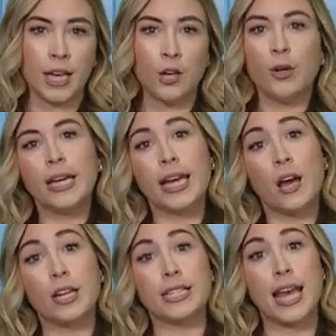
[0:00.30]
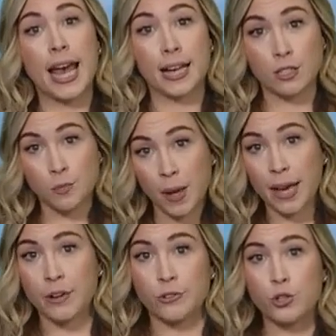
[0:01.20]
Erie County
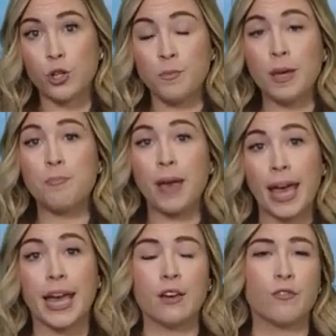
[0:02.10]
taxpayers could be paying